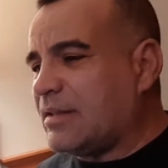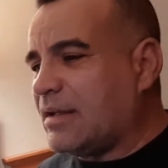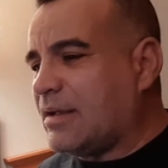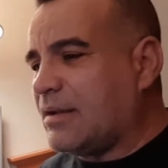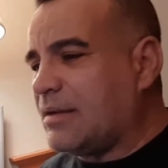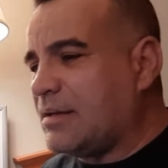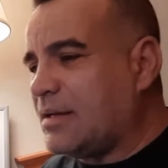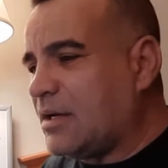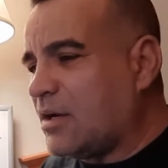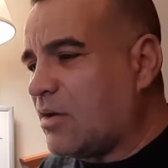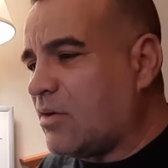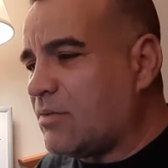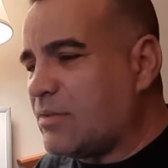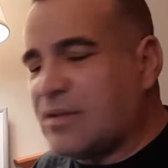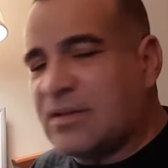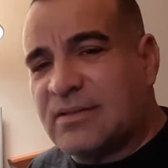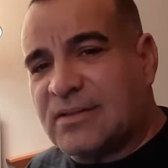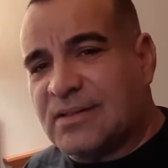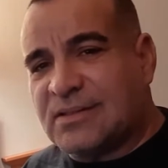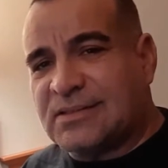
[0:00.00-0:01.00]

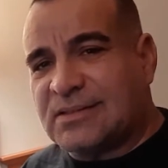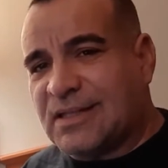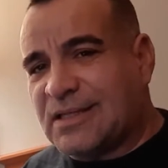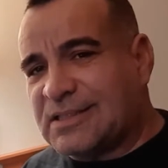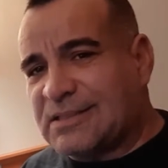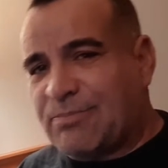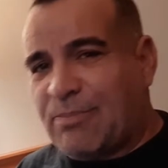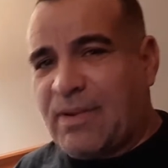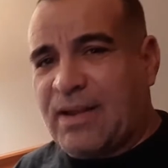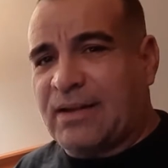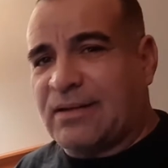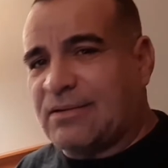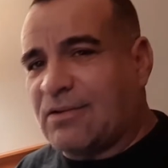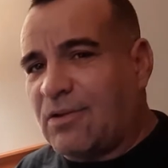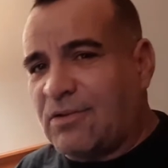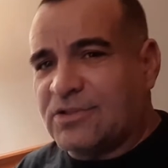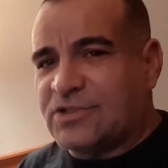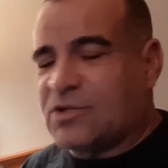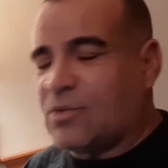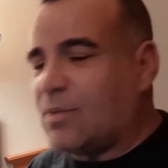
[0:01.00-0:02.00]
the suspect
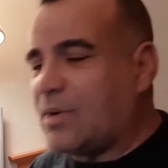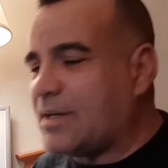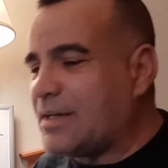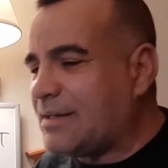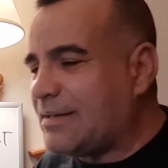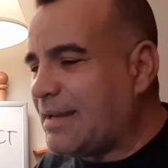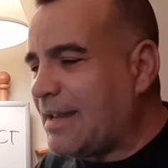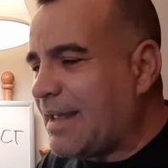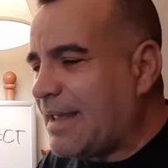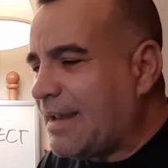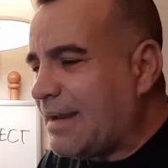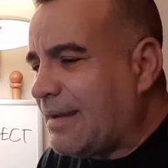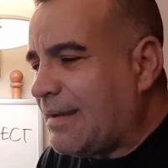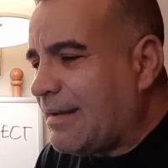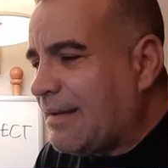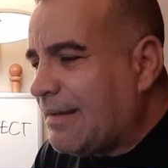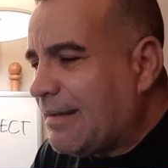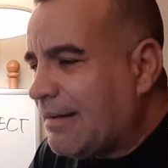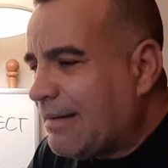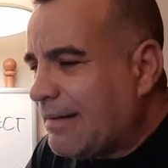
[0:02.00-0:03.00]
told you what he
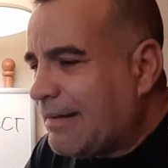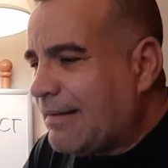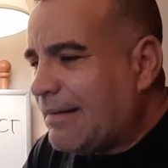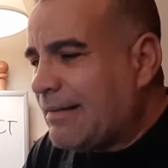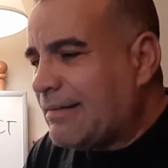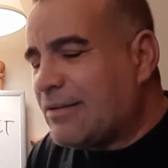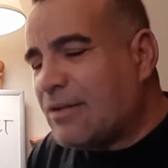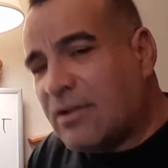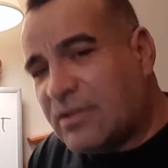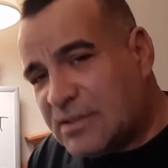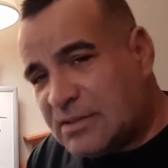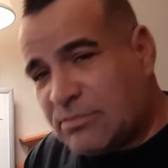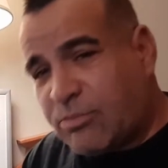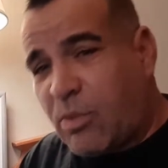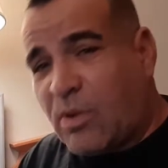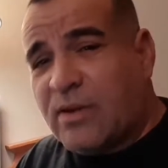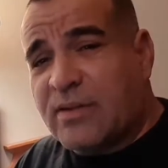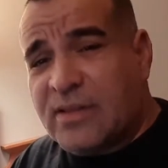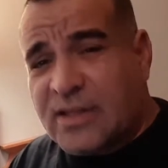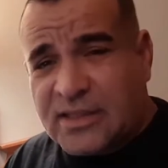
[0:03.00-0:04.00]
did.
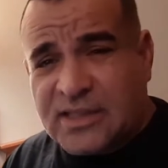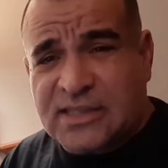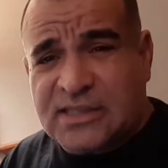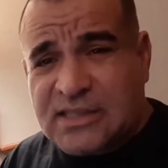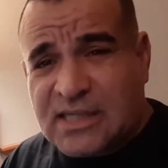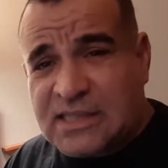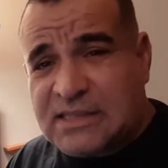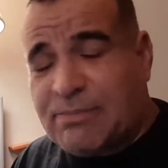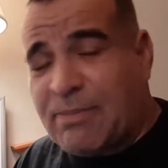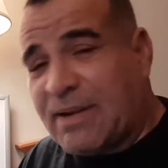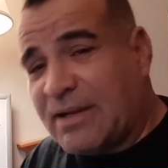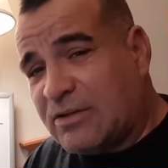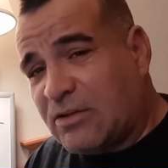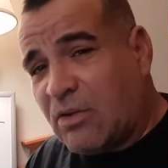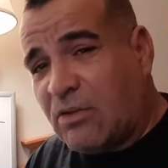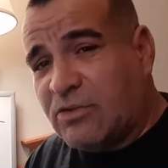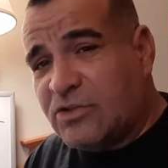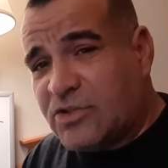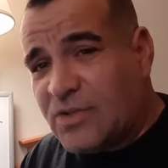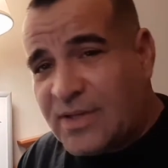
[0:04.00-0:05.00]
Swear that the suspect
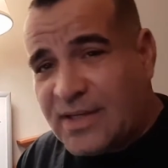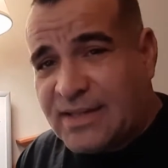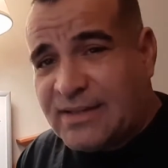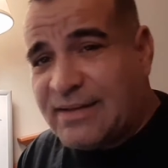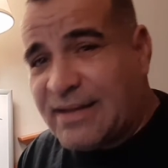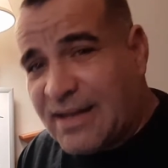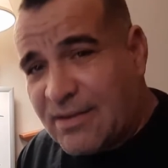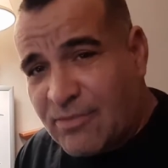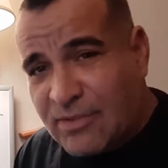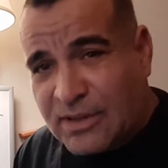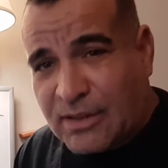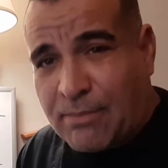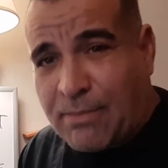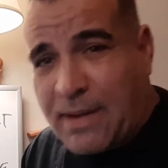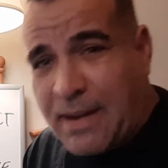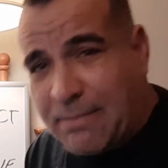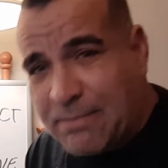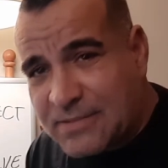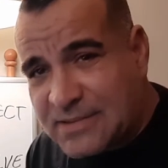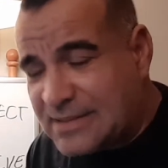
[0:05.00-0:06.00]
told you he did what the
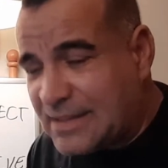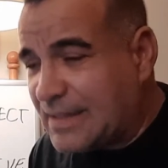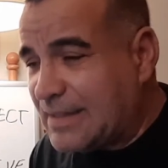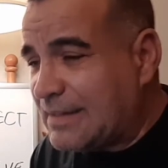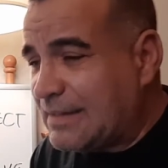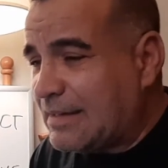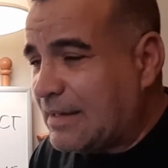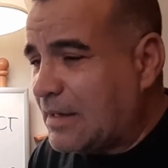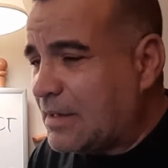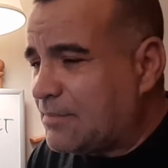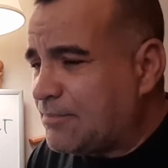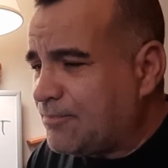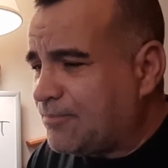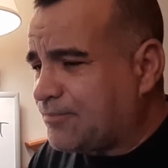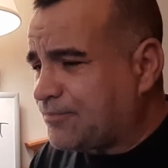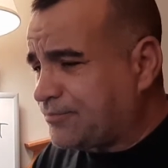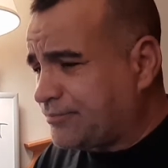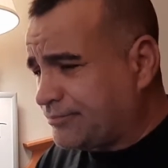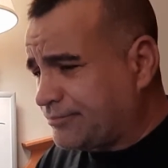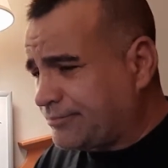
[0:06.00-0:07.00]
paper said he did.
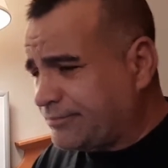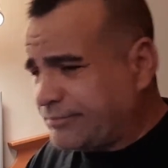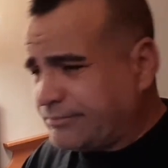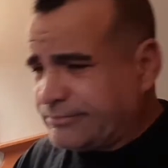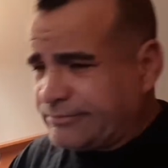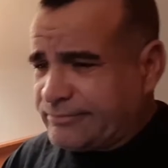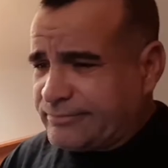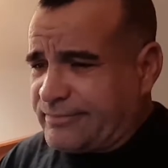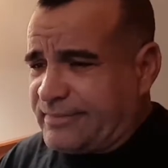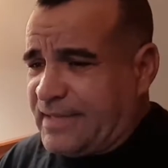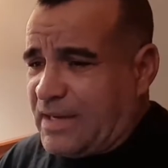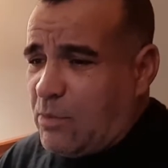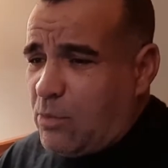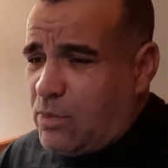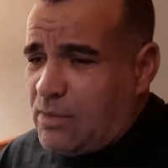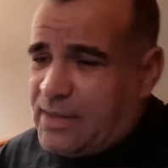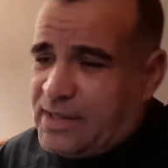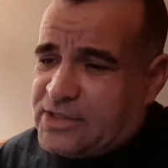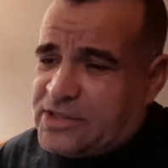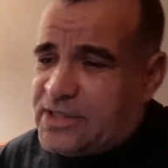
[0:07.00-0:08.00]

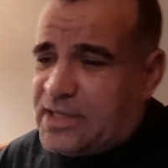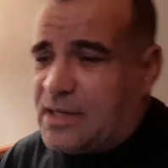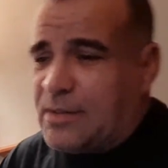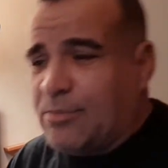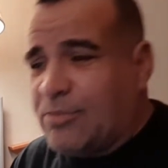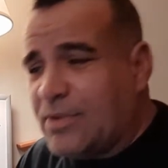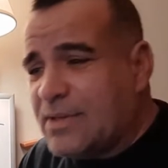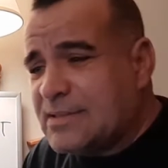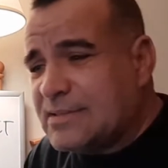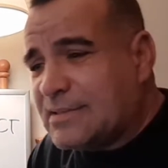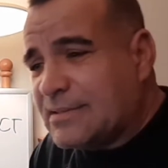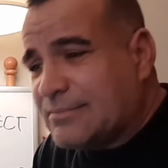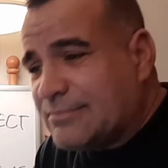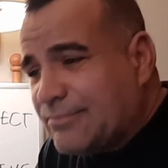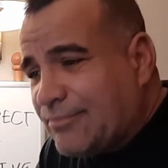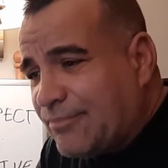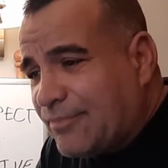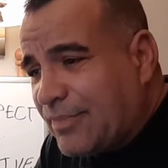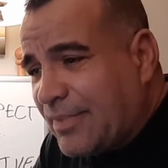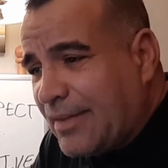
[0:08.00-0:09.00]
We'll let you out of
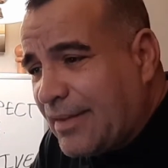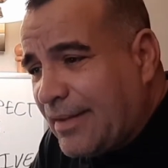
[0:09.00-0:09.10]
prison.